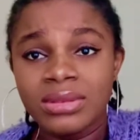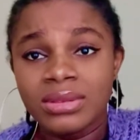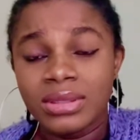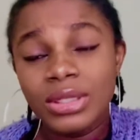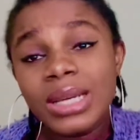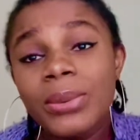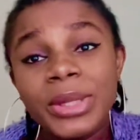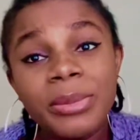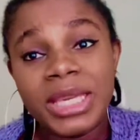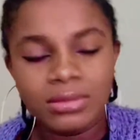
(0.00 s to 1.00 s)
Look at what you're
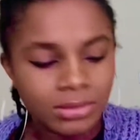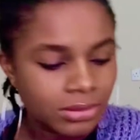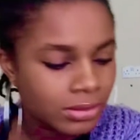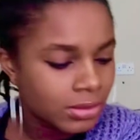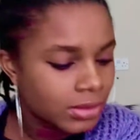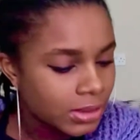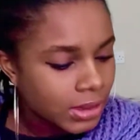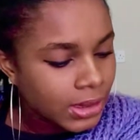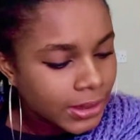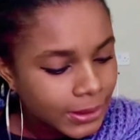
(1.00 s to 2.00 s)
making me do.
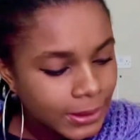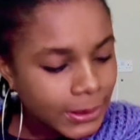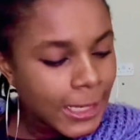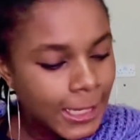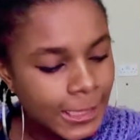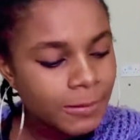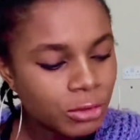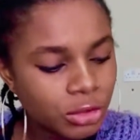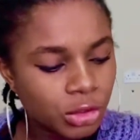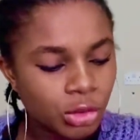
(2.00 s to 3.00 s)
Okay, let me
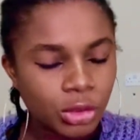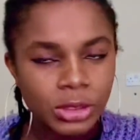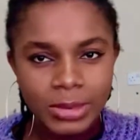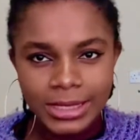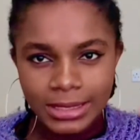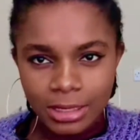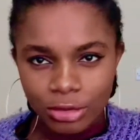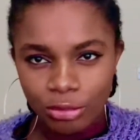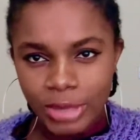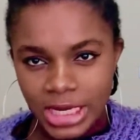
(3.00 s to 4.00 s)
introduce myself.
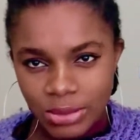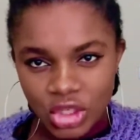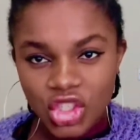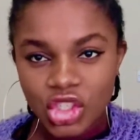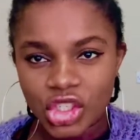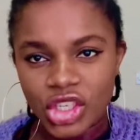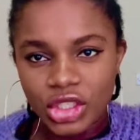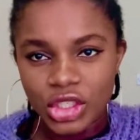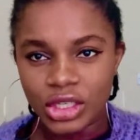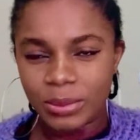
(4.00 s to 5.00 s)
My name is Chijane
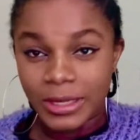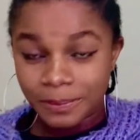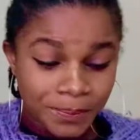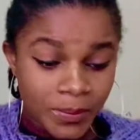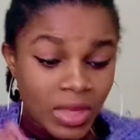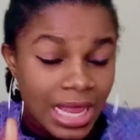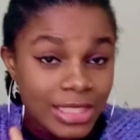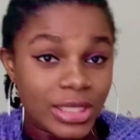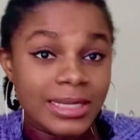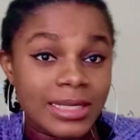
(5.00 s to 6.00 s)
Chima. As you
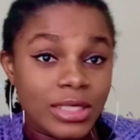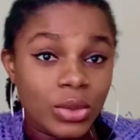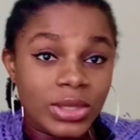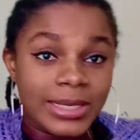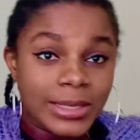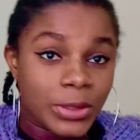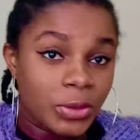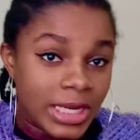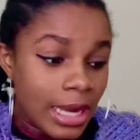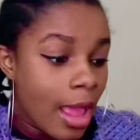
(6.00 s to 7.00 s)
can see on the screen,
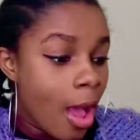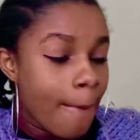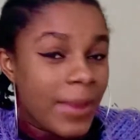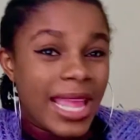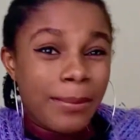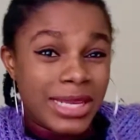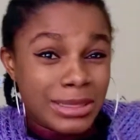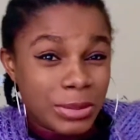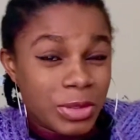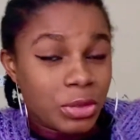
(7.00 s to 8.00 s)
by my
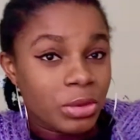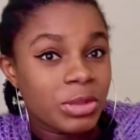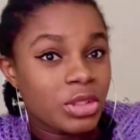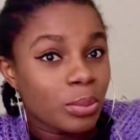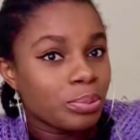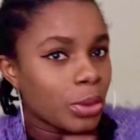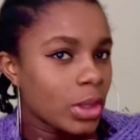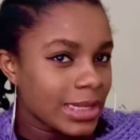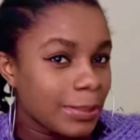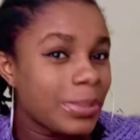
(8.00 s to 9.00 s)
subscription box.
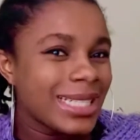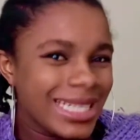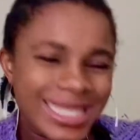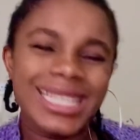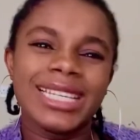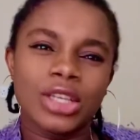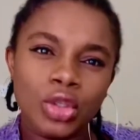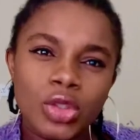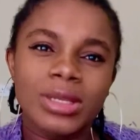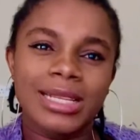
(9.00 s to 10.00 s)
Please click onto
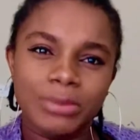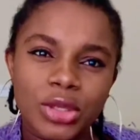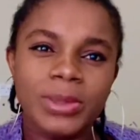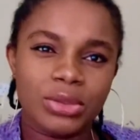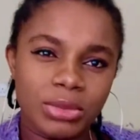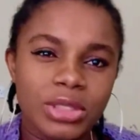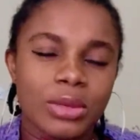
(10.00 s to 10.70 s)
that subscription